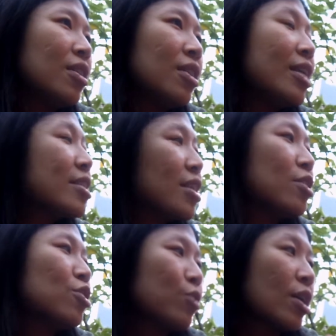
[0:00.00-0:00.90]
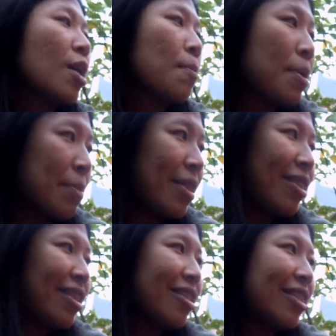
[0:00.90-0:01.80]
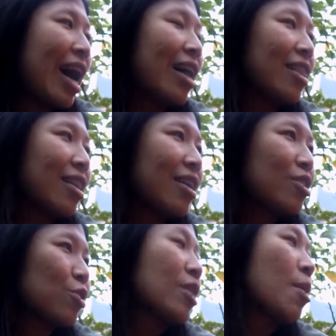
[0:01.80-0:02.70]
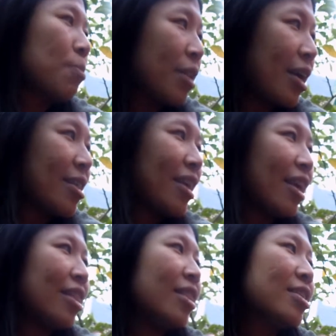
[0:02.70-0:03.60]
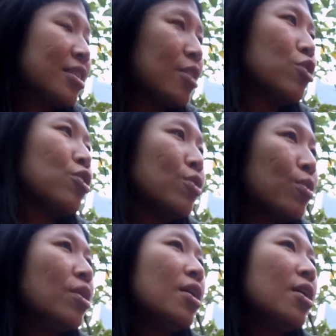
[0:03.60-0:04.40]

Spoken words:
listen to the commitment, not to the complaint, and listen to